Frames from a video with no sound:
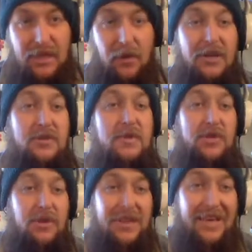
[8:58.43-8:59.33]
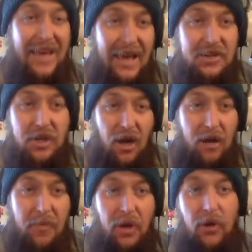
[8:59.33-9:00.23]
I'll actually be doing the catch
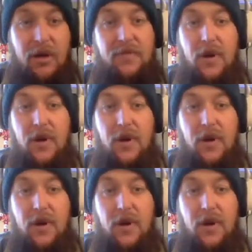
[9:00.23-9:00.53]
combo of